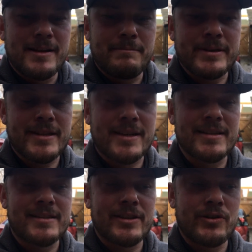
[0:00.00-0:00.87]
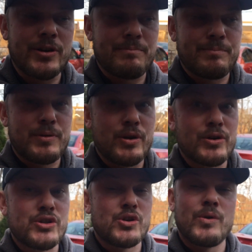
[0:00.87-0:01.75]
but to consider it
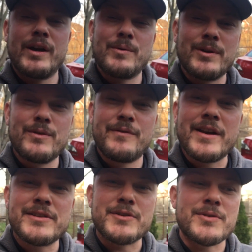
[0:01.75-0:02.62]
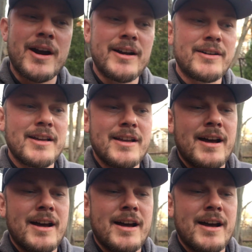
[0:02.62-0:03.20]
pure joy when you face a trial,